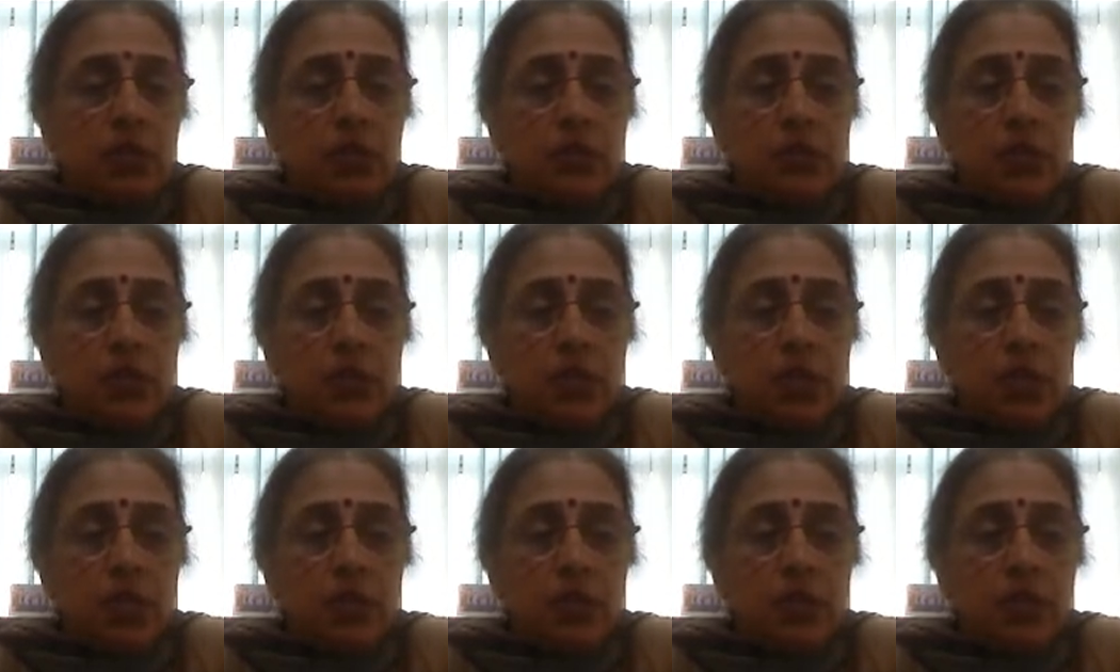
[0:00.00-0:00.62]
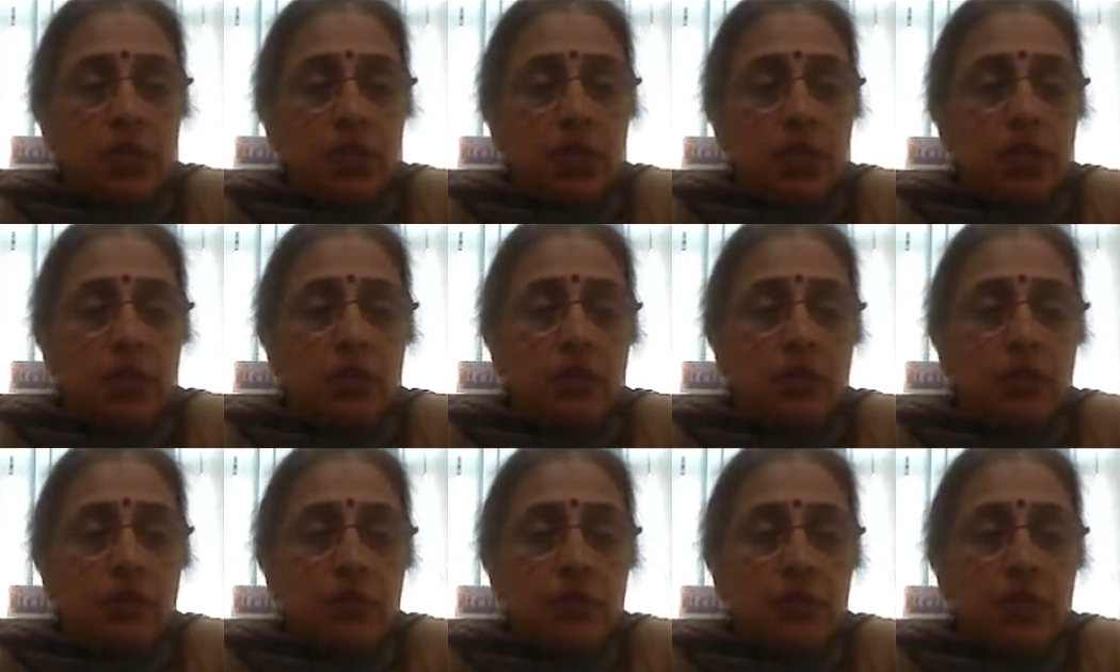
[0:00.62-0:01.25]
b, b,
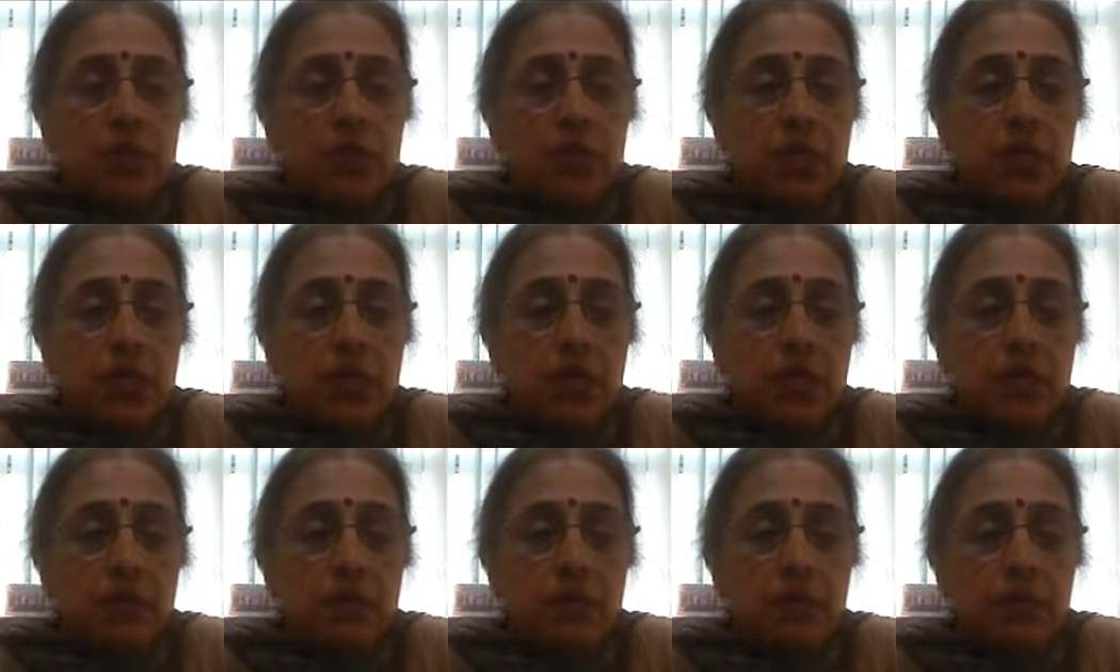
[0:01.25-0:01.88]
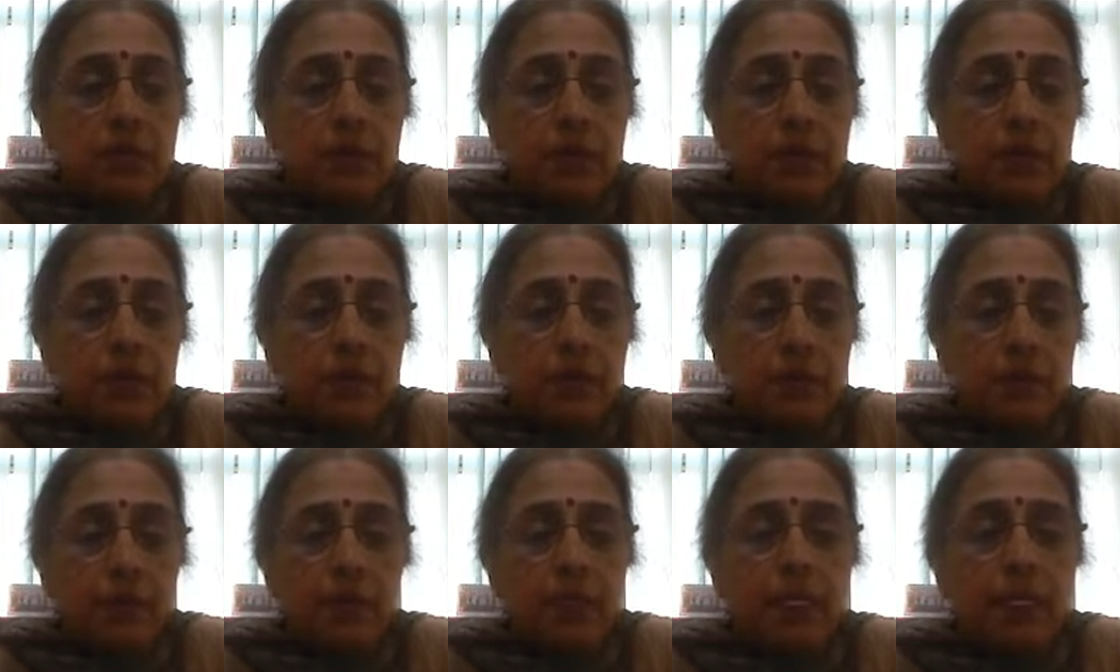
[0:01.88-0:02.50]
b,
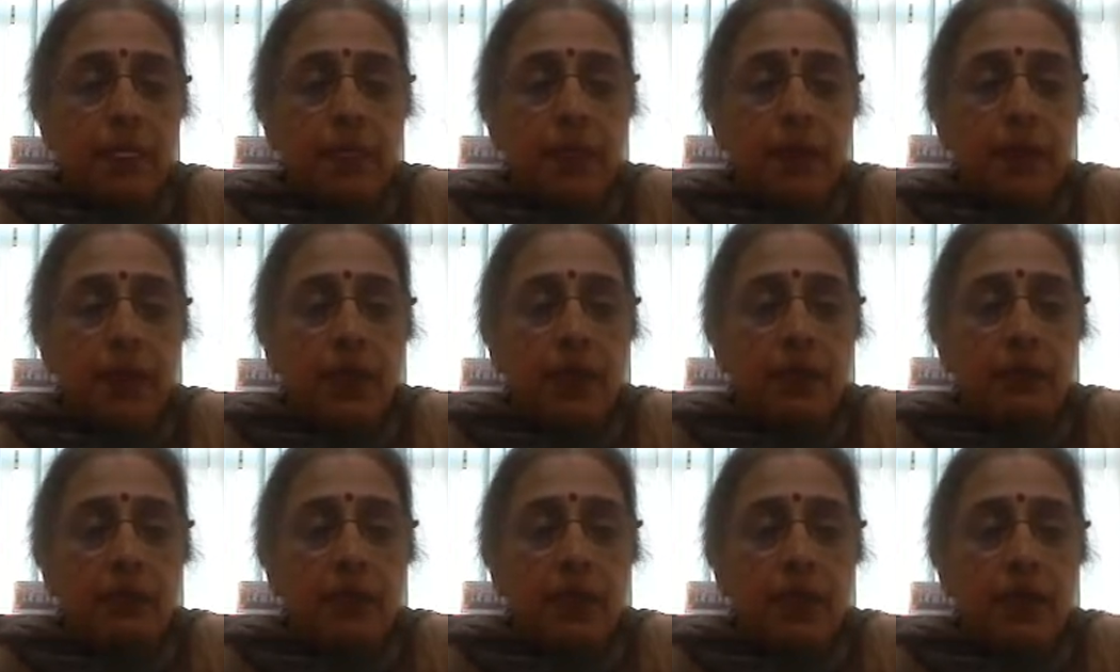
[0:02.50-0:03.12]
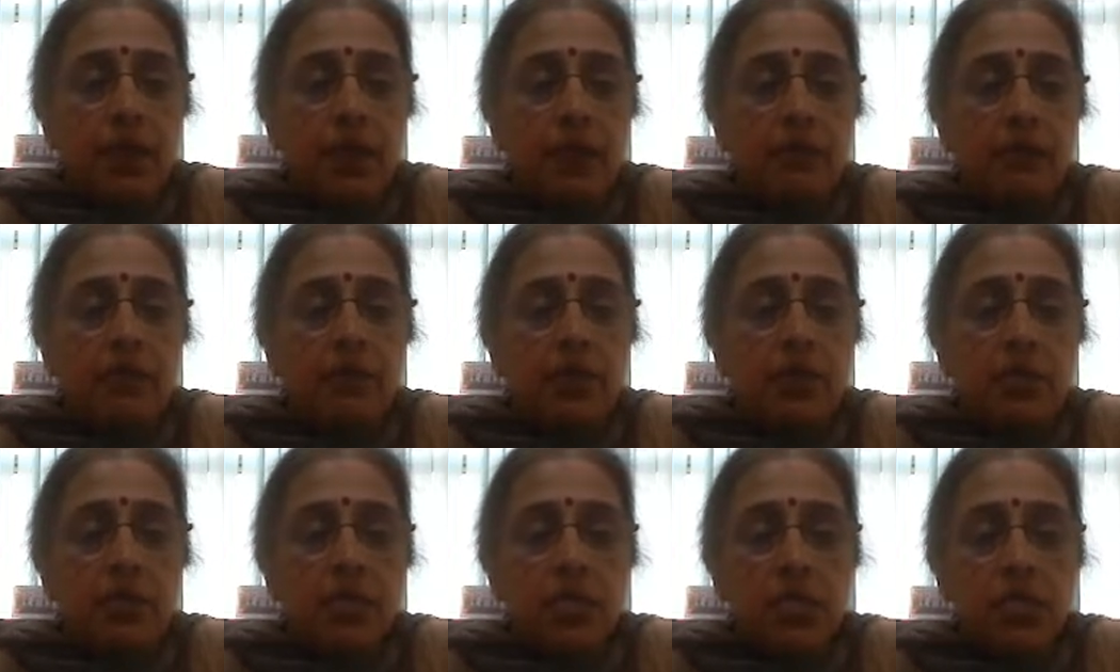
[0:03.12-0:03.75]
and we have our
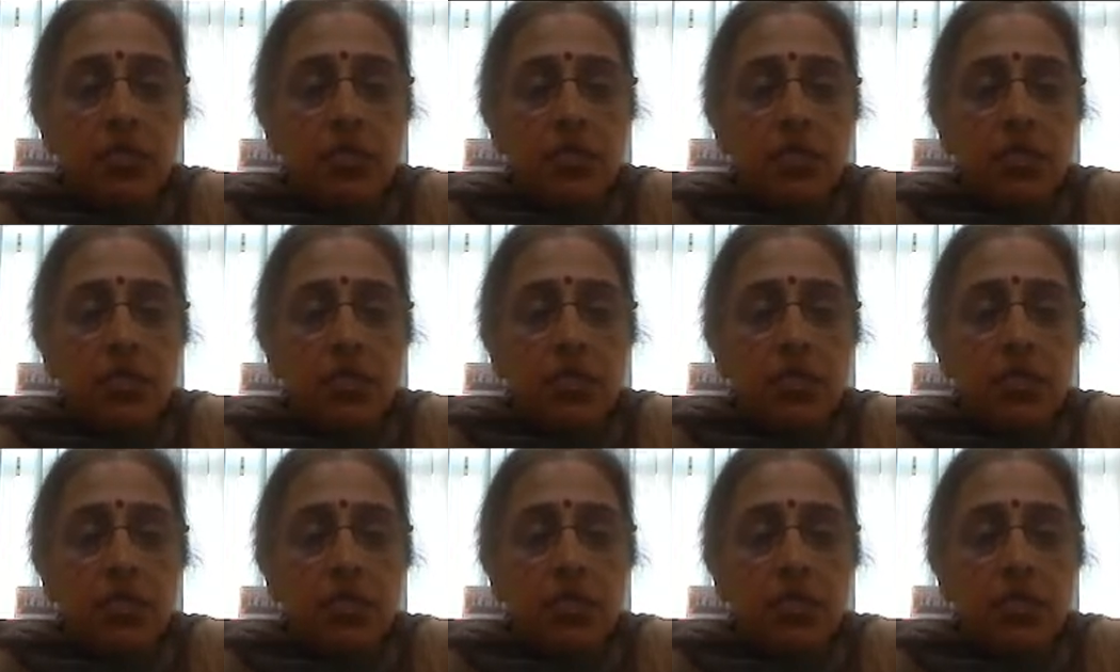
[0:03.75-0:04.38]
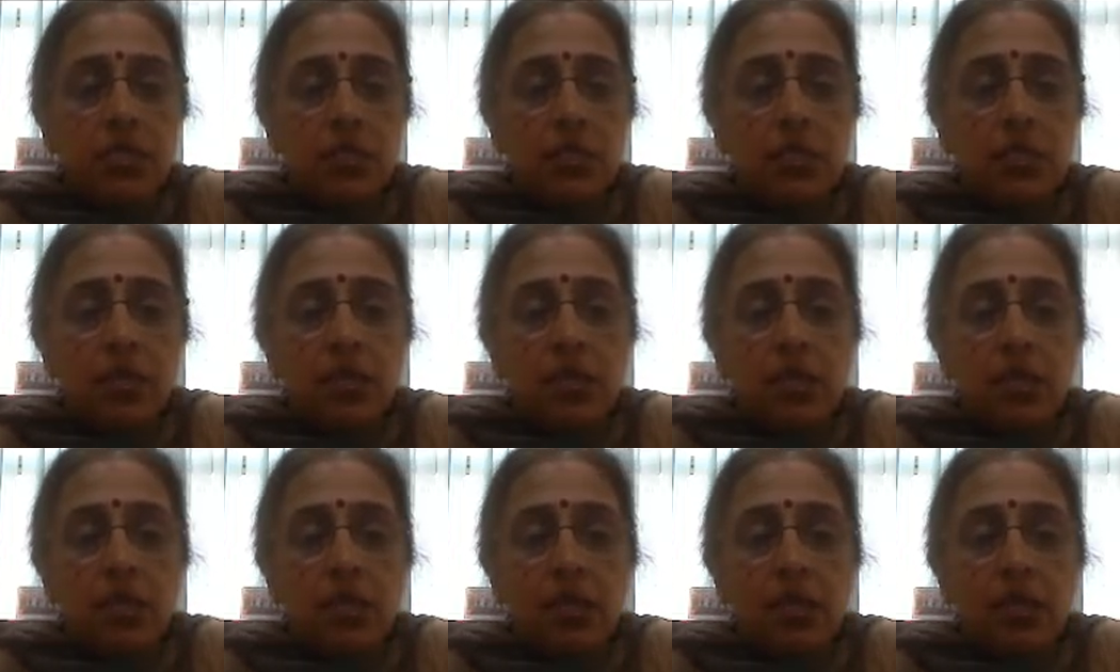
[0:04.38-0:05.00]
cj's here,
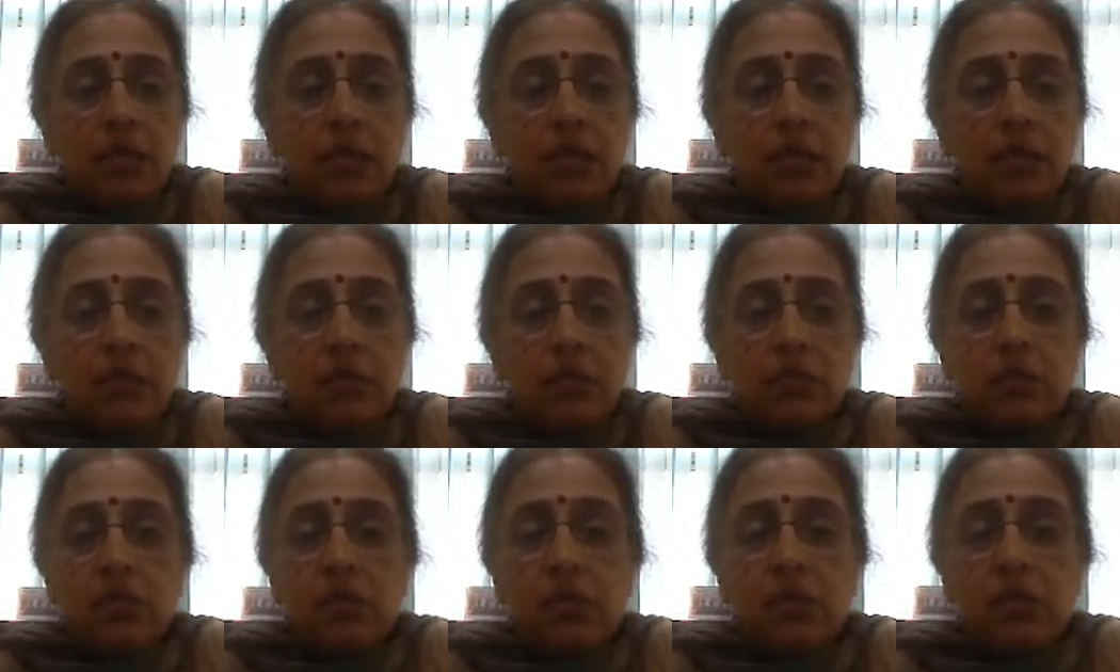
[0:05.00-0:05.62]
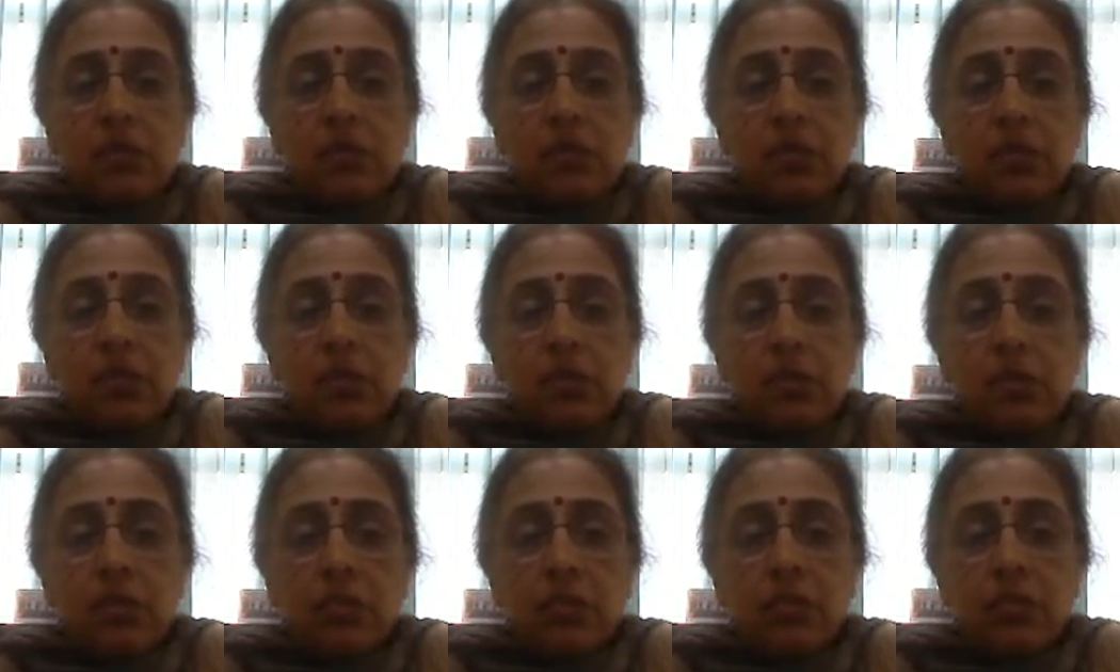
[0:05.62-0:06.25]
x1,
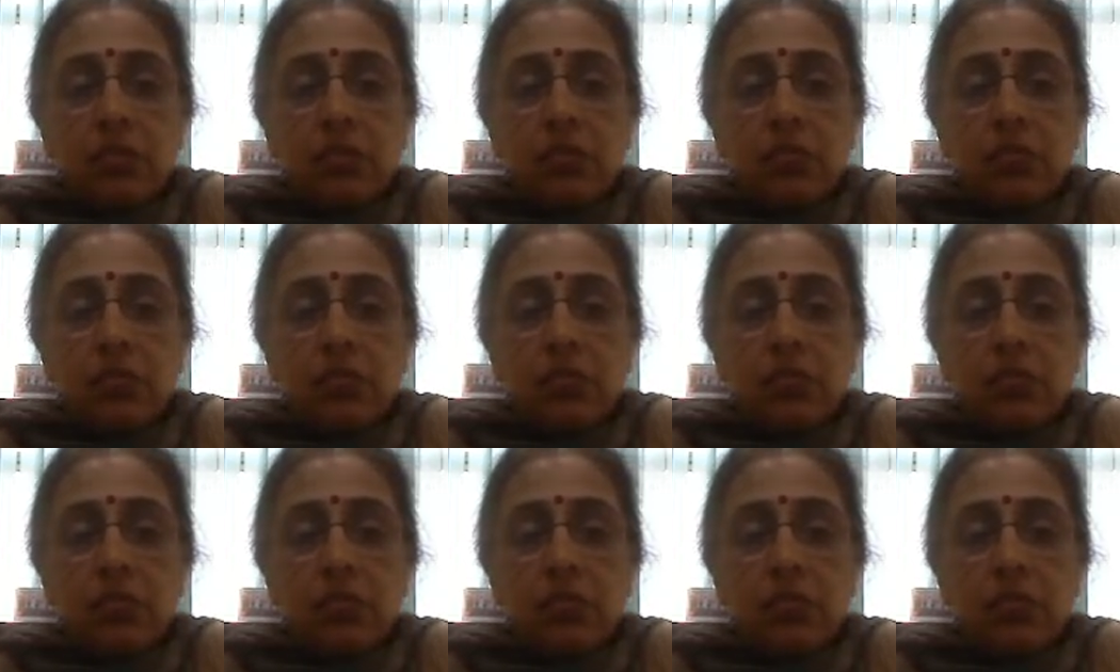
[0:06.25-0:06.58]
x2,